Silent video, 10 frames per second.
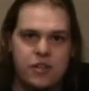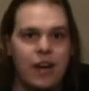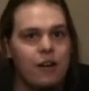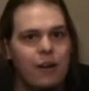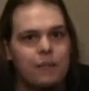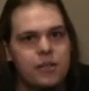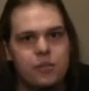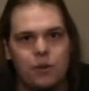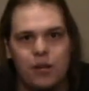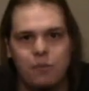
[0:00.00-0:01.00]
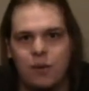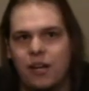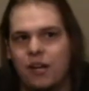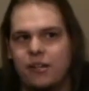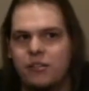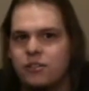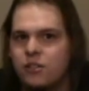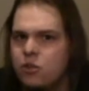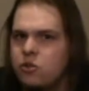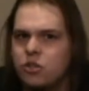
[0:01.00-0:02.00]
I grabbed this one because
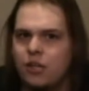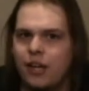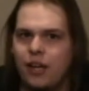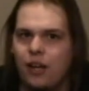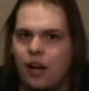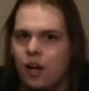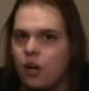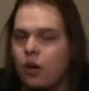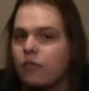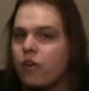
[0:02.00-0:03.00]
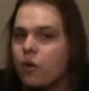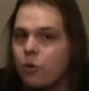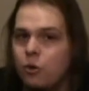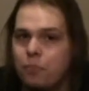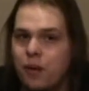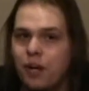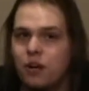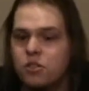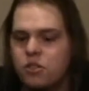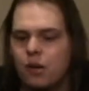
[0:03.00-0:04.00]
usually I'll go for a root
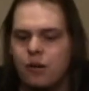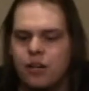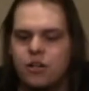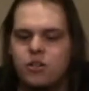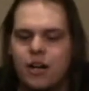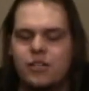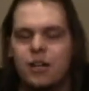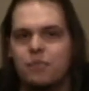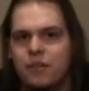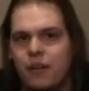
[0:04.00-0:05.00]
beer, so I wanted to try something